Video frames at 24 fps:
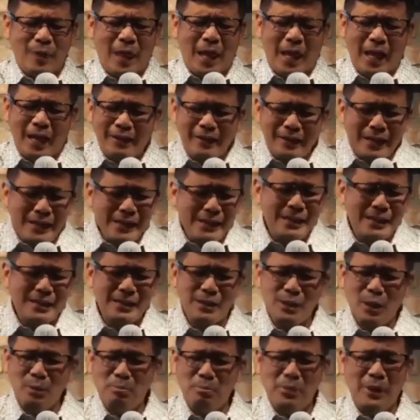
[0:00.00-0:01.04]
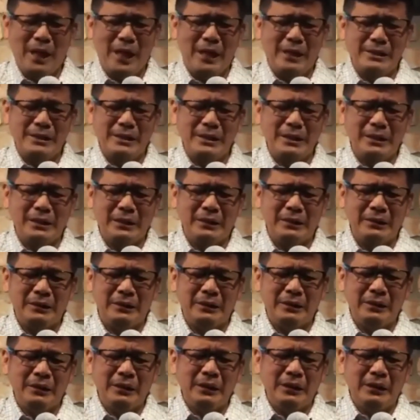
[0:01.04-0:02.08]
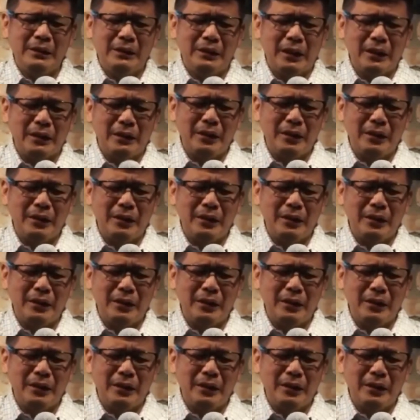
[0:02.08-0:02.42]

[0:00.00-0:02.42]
And this is the blessing that